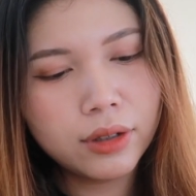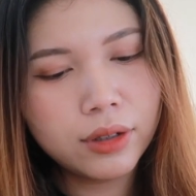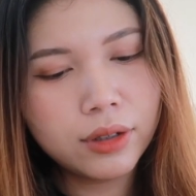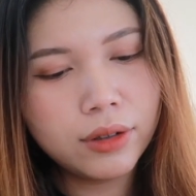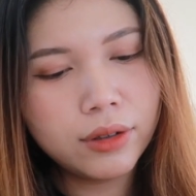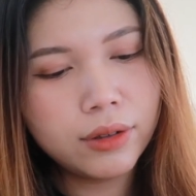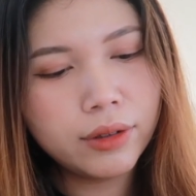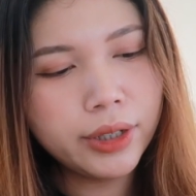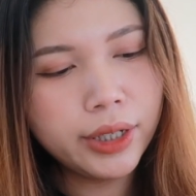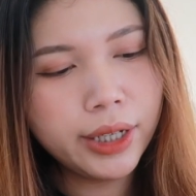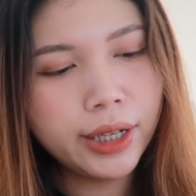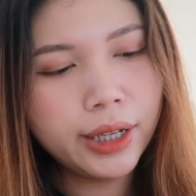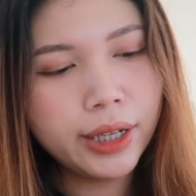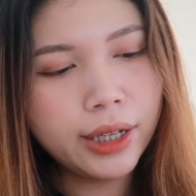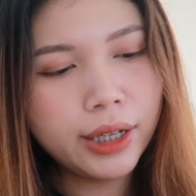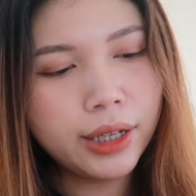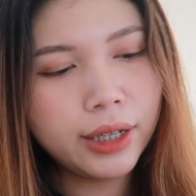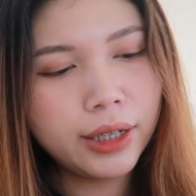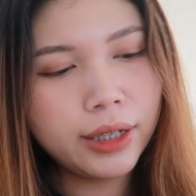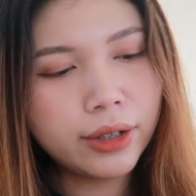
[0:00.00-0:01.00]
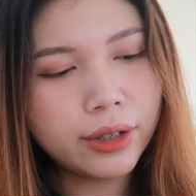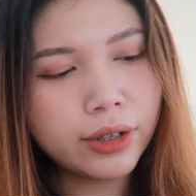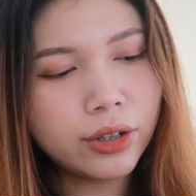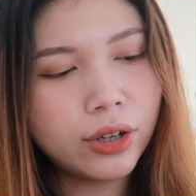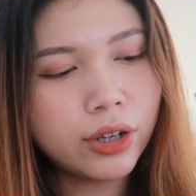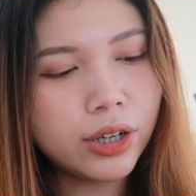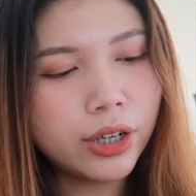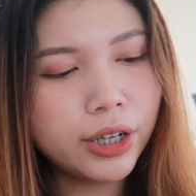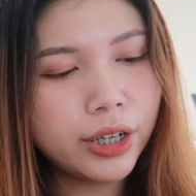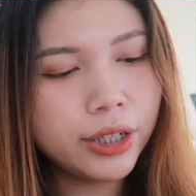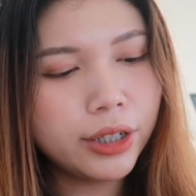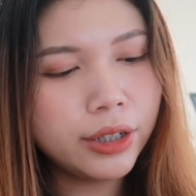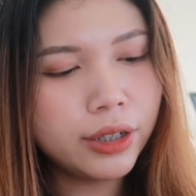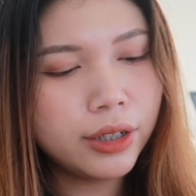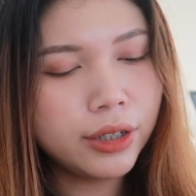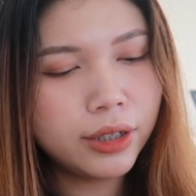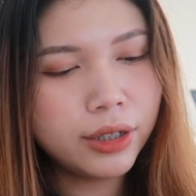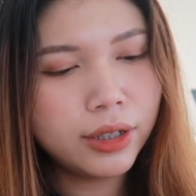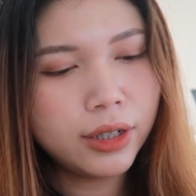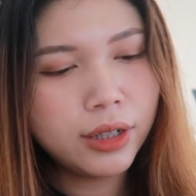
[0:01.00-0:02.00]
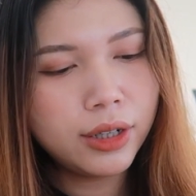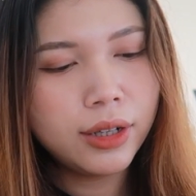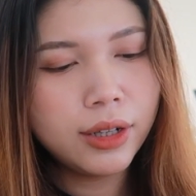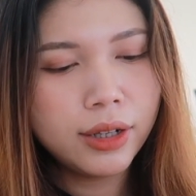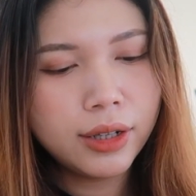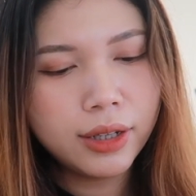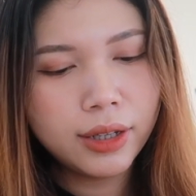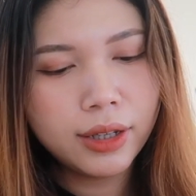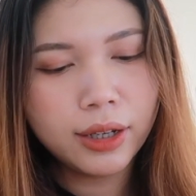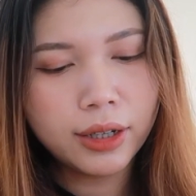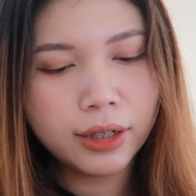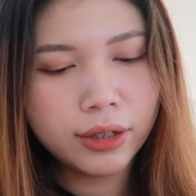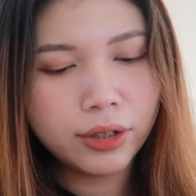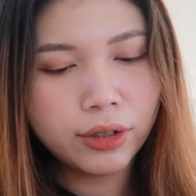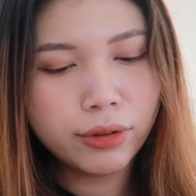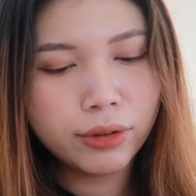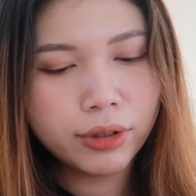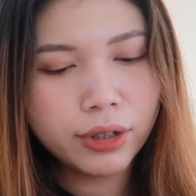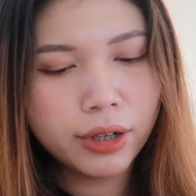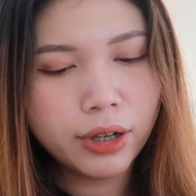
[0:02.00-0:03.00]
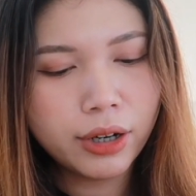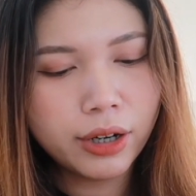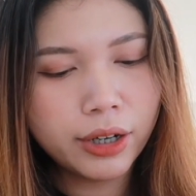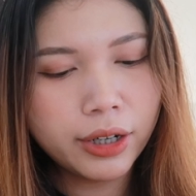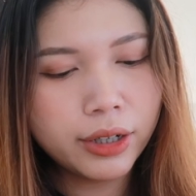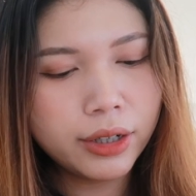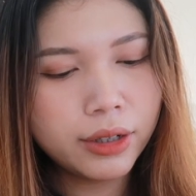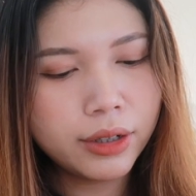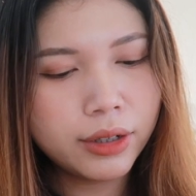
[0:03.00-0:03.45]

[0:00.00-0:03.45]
Okay, a card, like a note card.